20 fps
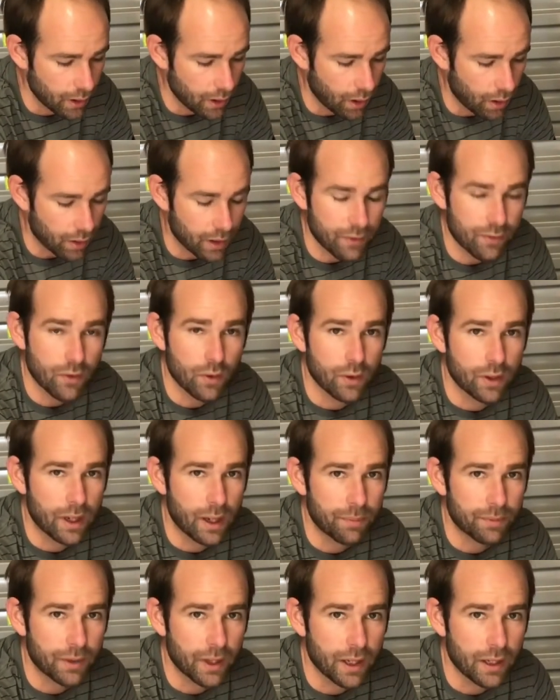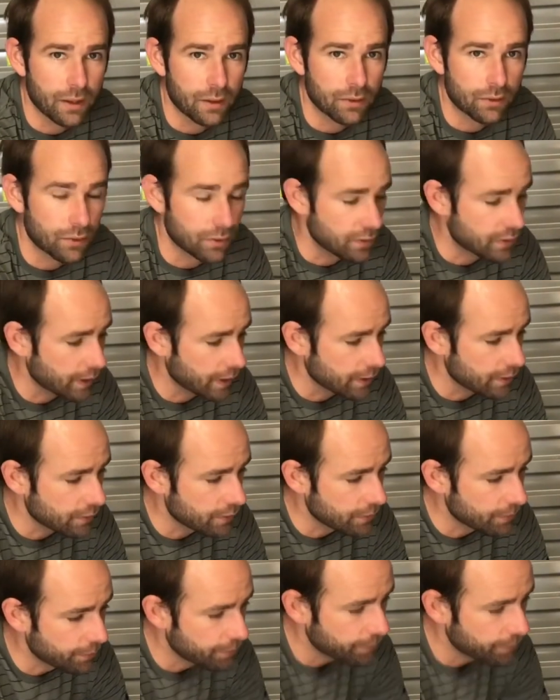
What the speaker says: I'll give you an update in 2 seconds.